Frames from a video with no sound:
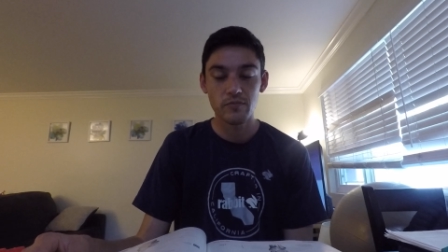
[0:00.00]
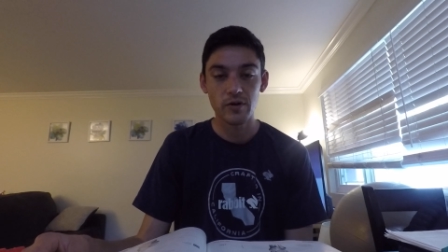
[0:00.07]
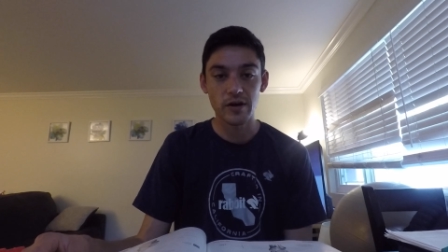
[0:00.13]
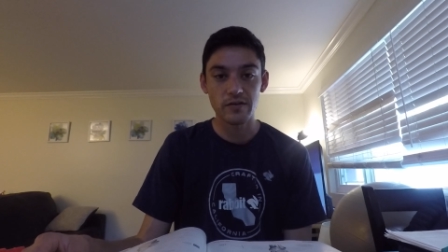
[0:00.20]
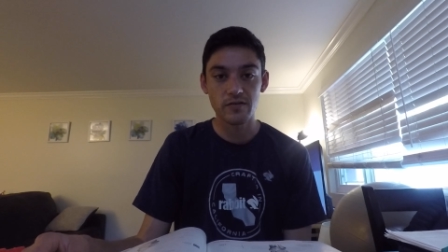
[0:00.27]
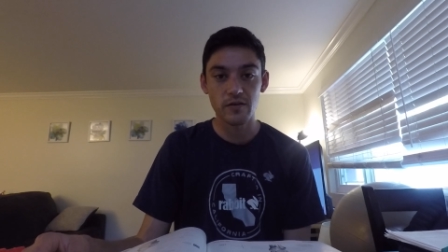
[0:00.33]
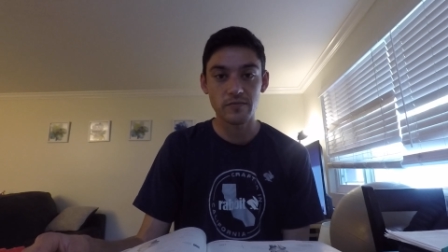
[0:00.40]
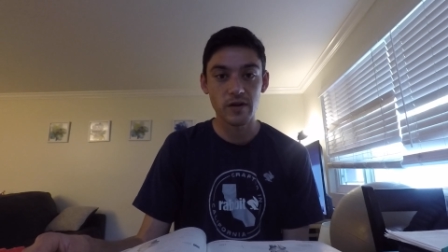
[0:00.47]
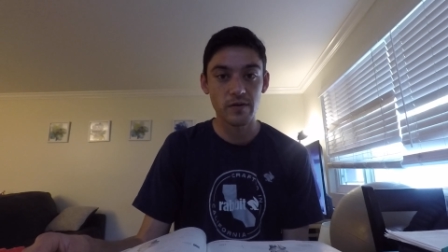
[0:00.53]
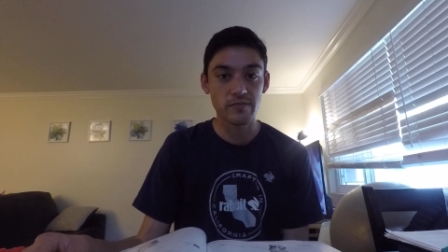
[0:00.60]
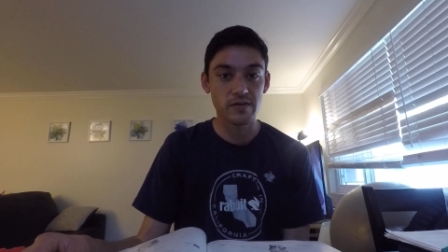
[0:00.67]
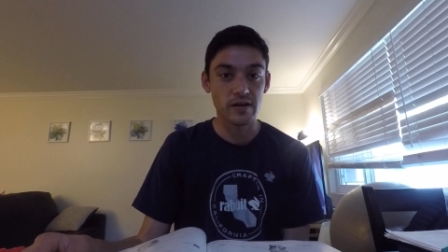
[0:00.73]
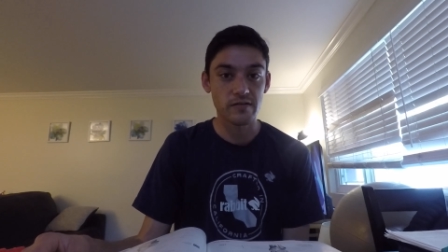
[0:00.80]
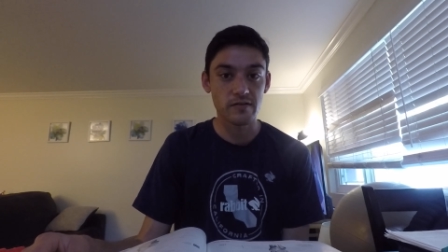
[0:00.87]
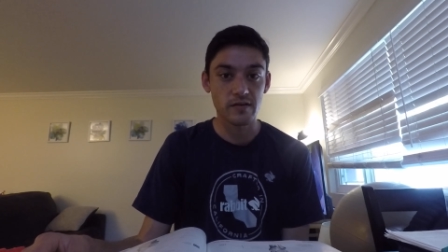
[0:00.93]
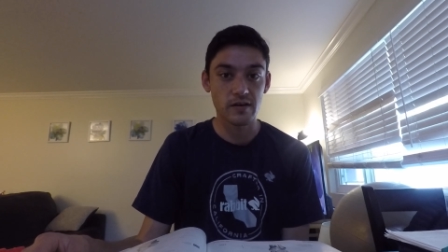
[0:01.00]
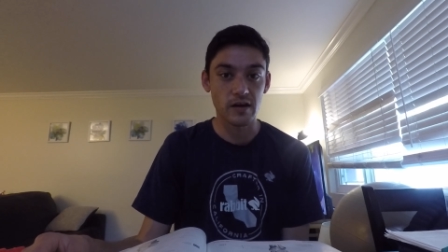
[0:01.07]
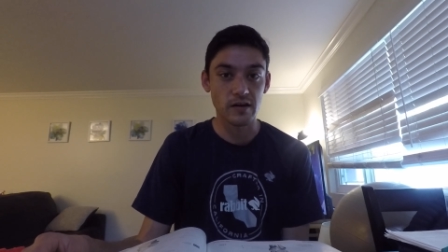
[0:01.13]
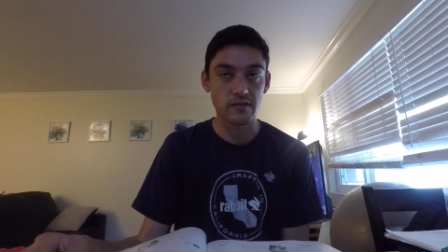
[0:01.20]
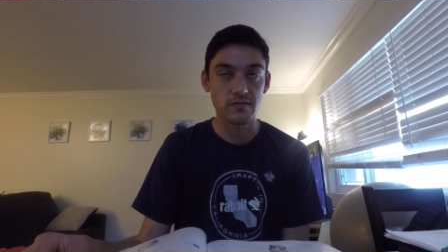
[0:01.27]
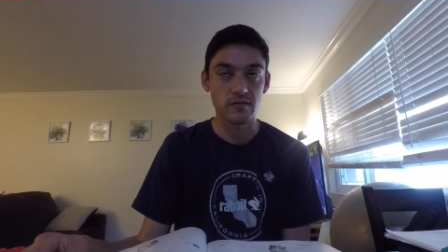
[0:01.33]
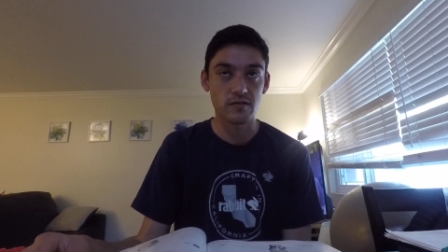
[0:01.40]
But sometimes that's the
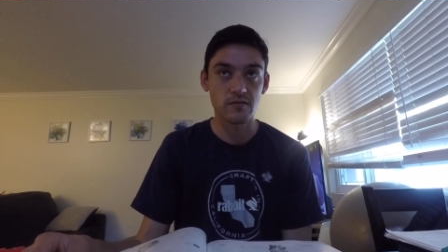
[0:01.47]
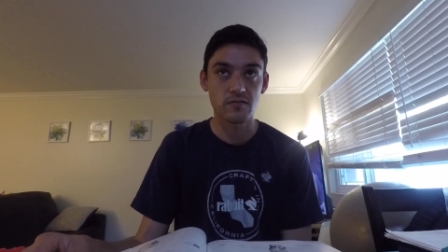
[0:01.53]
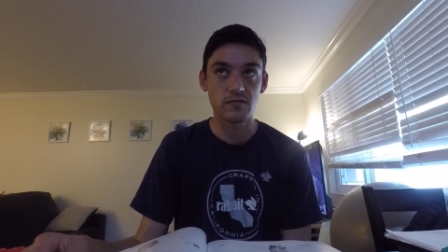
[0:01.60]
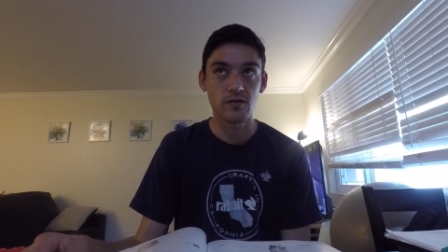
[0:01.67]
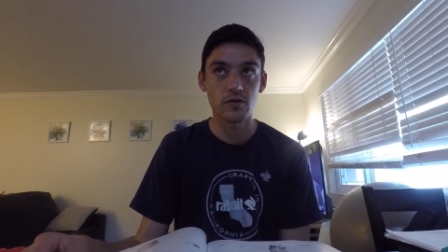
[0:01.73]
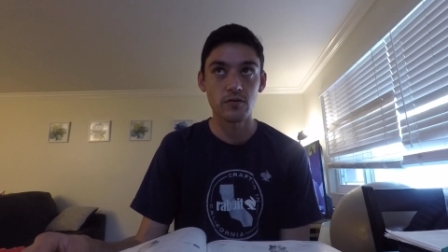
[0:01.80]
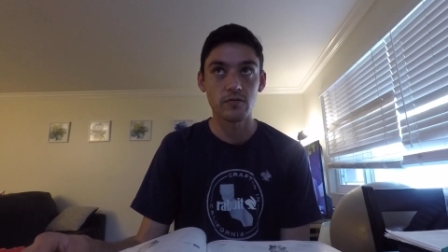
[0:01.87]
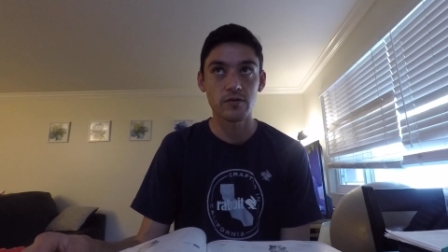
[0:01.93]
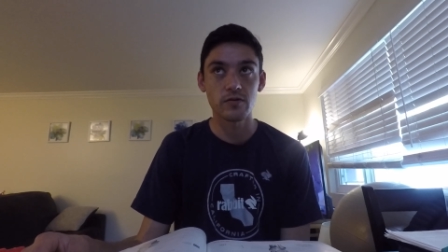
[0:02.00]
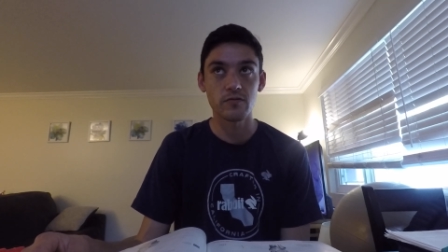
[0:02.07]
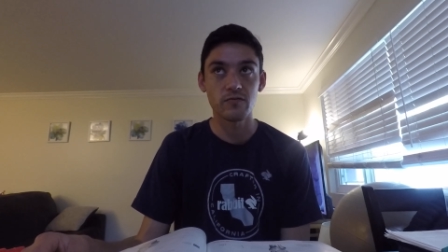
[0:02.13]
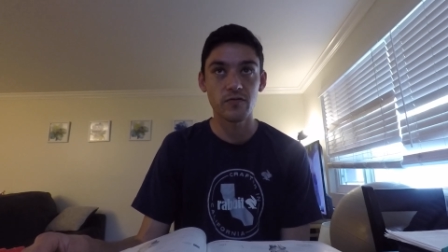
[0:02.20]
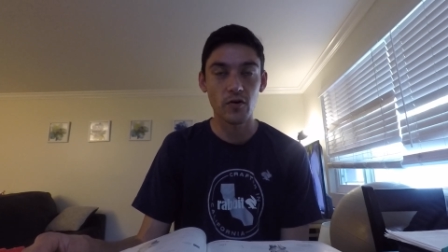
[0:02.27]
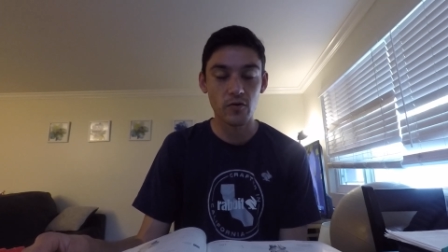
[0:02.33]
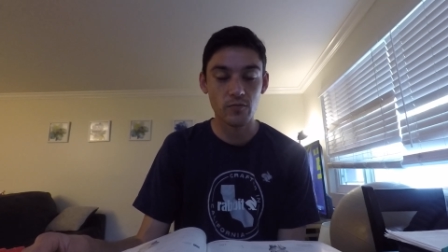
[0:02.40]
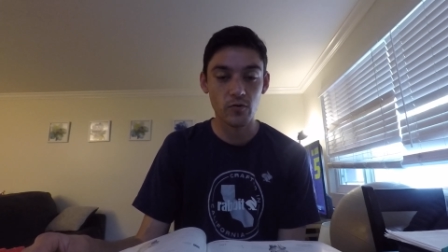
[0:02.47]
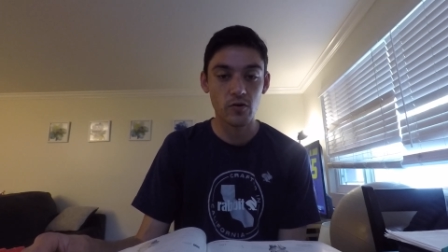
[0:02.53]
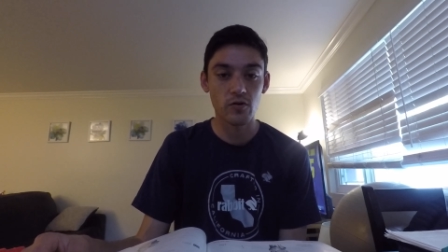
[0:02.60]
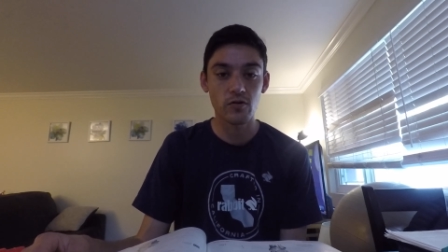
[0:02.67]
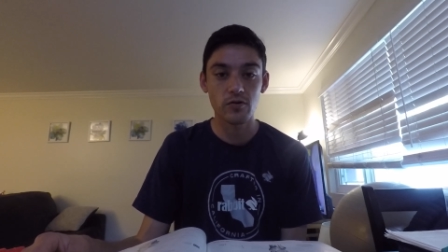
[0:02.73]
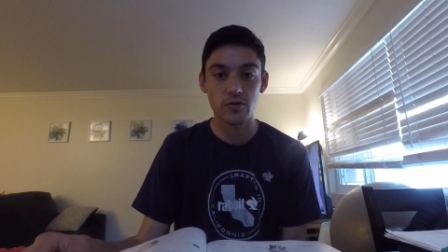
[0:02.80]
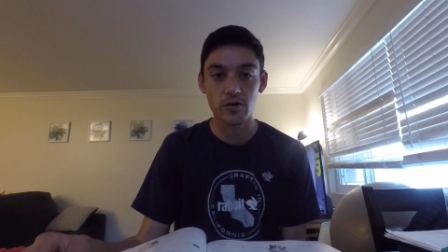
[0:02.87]
case, and so when you foam
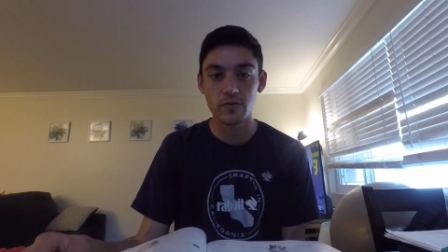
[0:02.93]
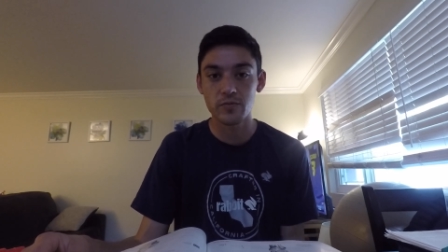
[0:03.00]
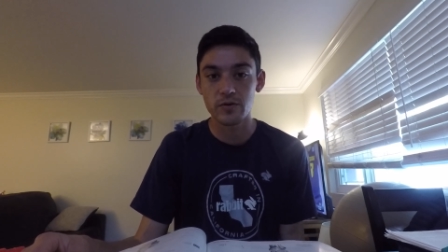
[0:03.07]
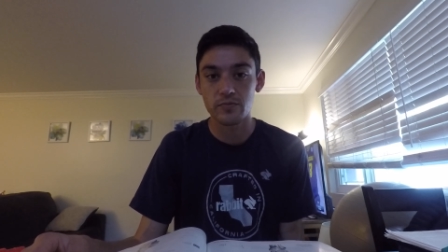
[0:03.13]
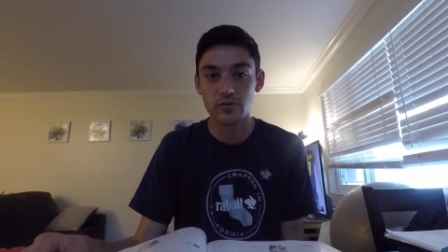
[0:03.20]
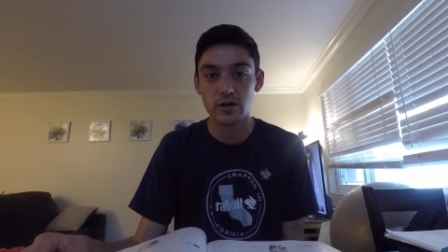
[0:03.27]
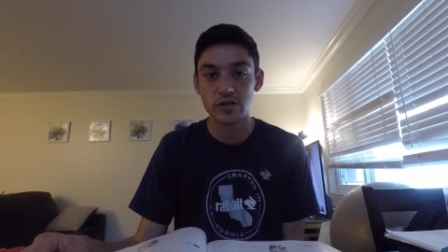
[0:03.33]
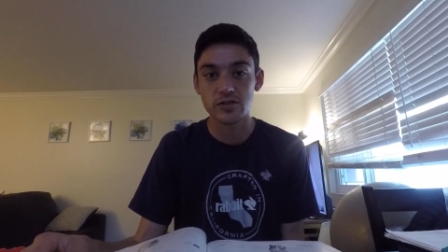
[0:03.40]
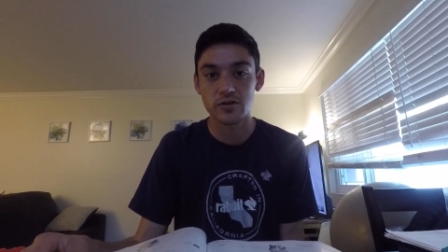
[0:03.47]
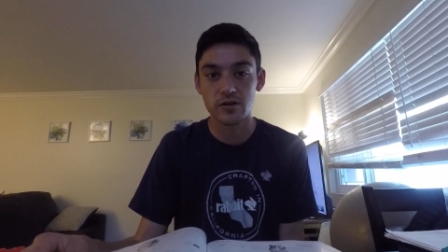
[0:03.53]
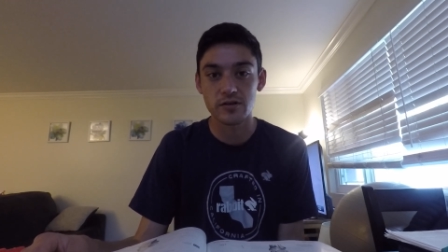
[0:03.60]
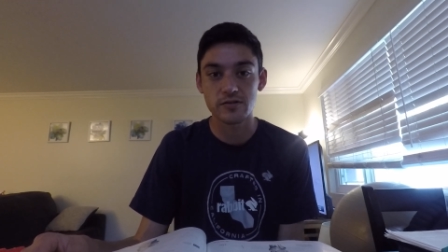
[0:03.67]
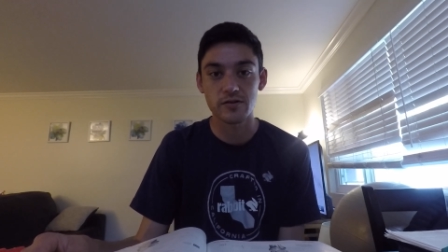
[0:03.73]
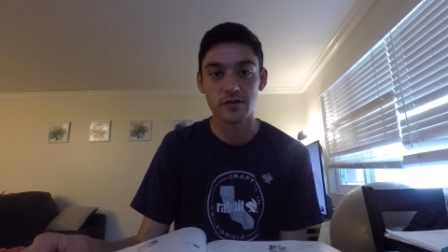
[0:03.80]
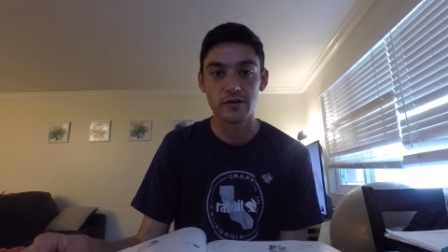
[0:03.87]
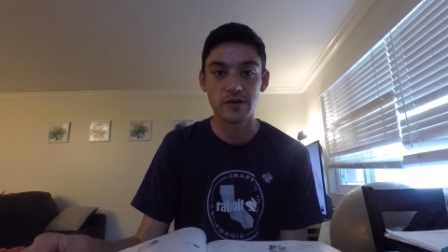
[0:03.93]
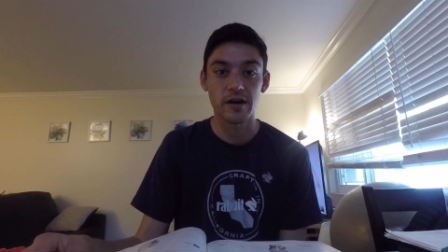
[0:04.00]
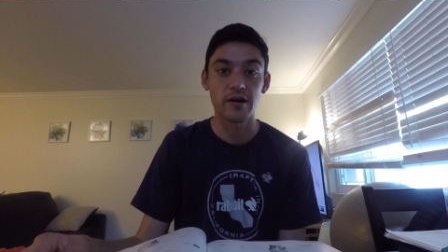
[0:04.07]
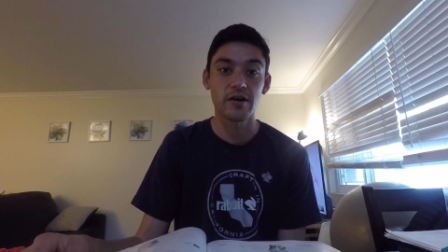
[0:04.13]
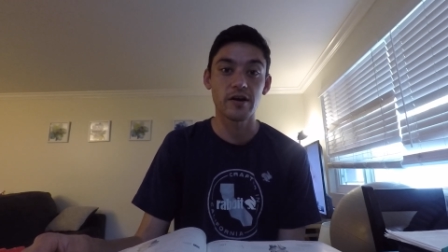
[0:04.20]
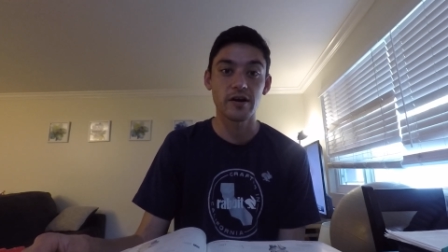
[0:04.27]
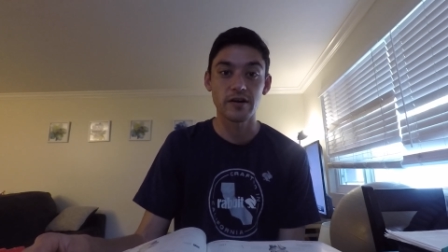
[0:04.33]
roll or you put pressure on a certain
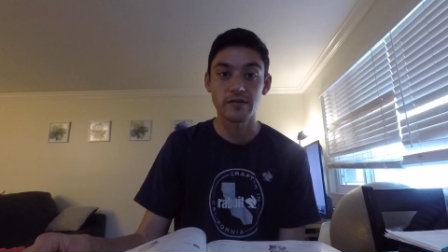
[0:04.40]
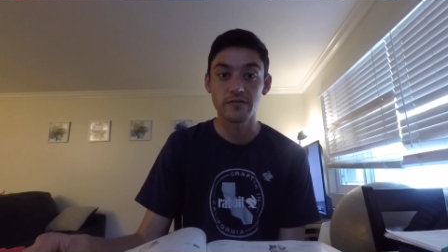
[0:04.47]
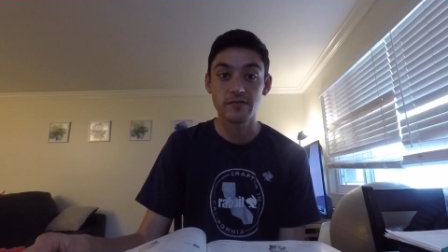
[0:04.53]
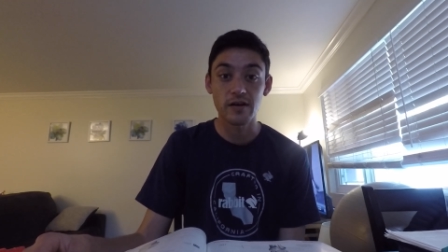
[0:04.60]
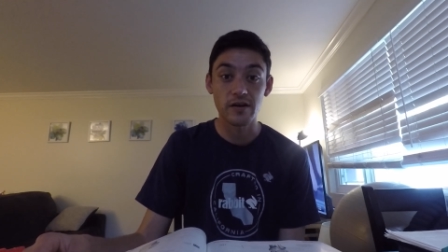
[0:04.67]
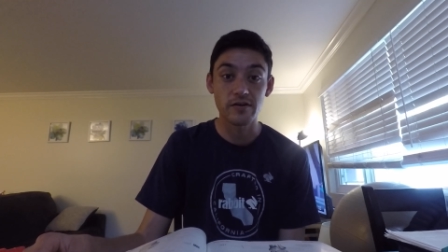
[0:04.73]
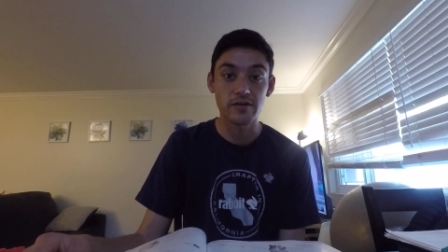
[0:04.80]
area and it's